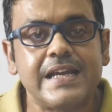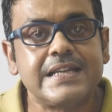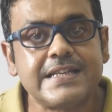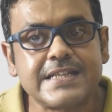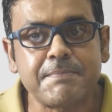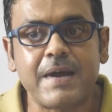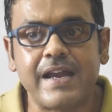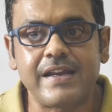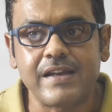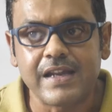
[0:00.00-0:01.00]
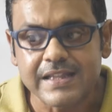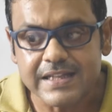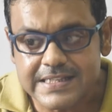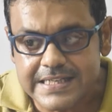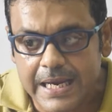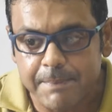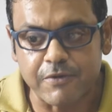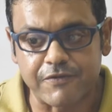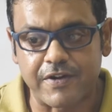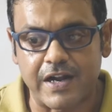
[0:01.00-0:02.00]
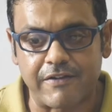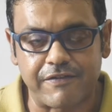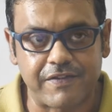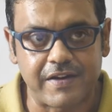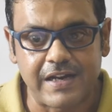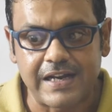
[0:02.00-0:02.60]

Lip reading: determine the type of graph,